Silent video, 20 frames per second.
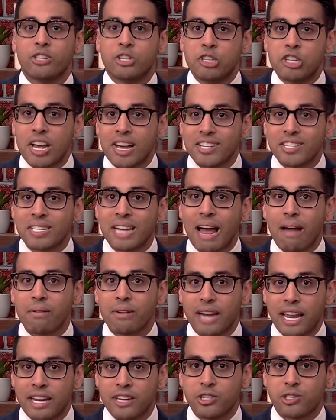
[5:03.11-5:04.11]
Just how
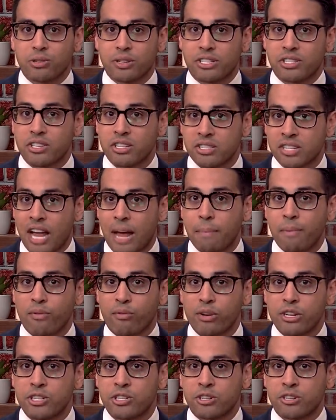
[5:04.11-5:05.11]
dangerous this type
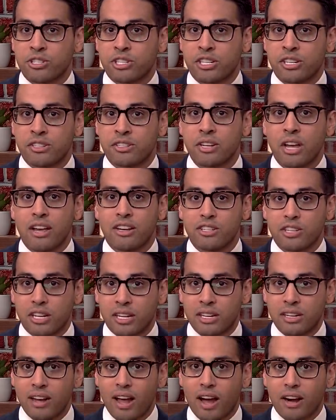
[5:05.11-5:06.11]
of research is to
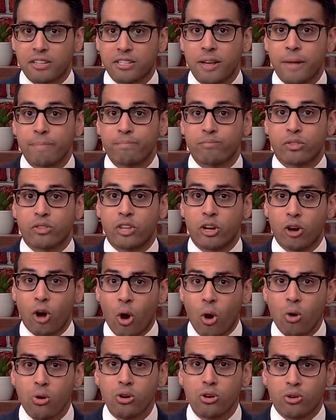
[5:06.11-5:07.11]
conduct. Their
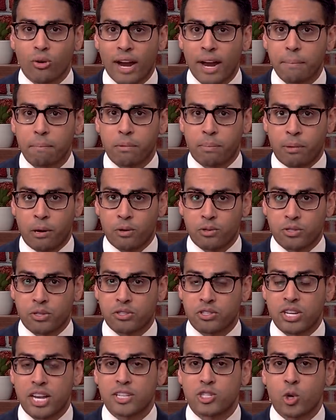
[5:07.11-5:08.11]
own grant
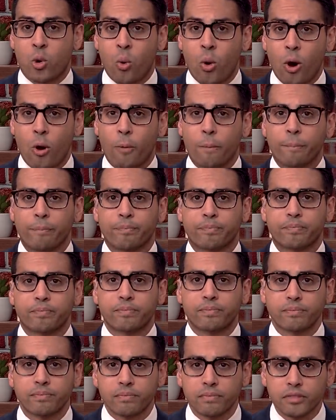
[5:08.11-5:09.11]
proposal says, quote,
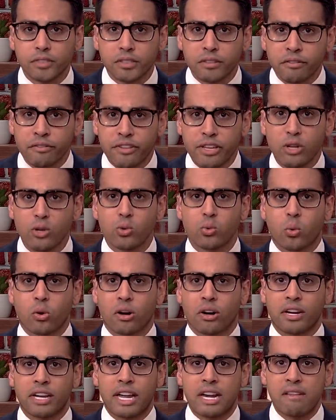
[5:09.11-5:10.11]

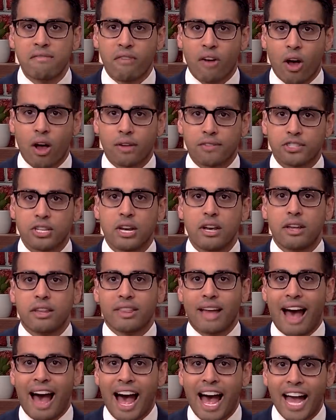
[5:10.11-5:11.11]
Fieldwork involves
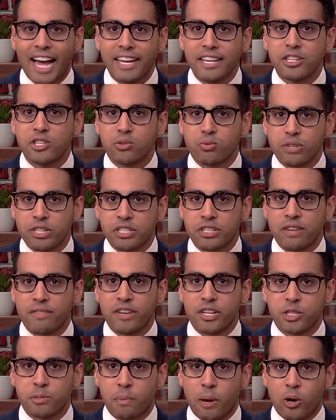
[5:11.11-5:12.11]
the highest risk
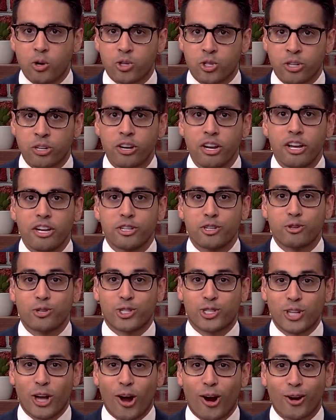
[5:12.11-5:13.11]
of exposure to
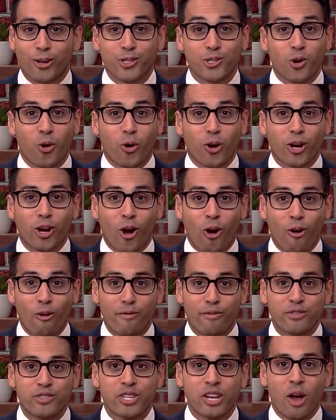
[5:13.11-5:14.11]
SARS or
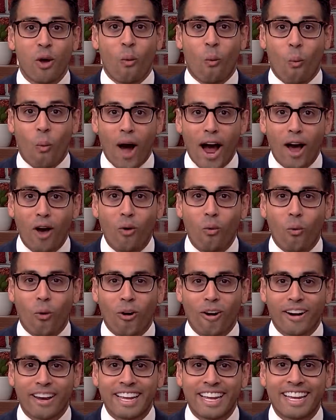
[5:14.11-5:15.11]
COVES while
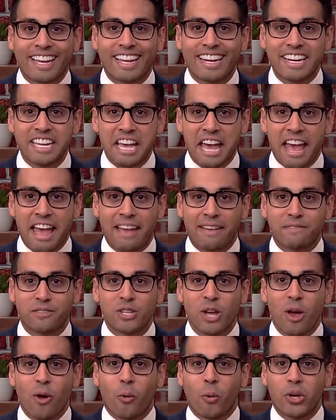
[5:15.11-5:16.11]
working in
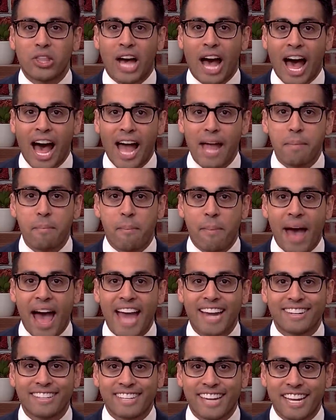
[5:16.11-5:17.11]
caves with high
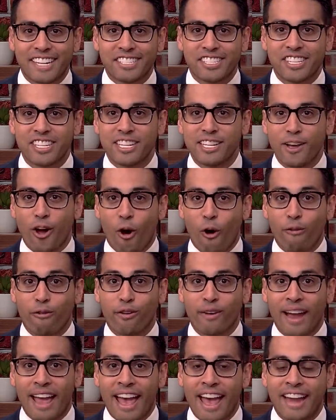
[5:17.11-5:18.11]
bat density
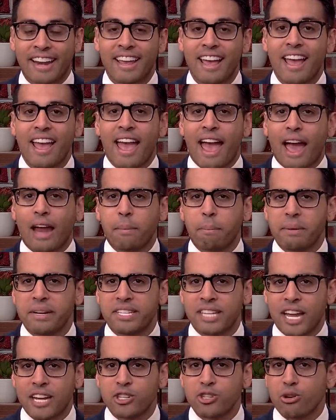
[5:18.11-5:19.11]
overhead and
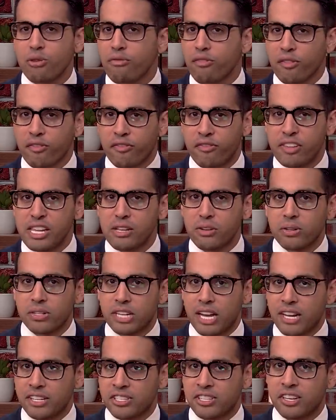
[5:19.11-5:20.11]
potential for fecal
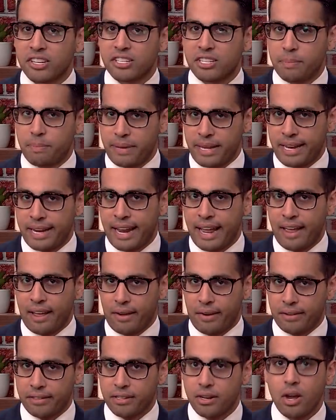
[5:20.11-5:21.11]
dust to be
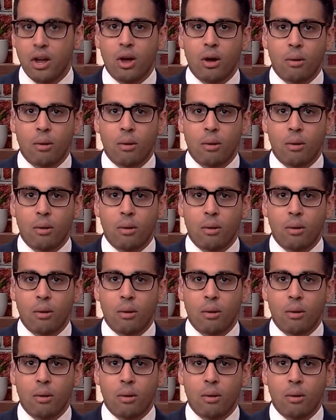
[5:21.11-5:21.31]
inhaled.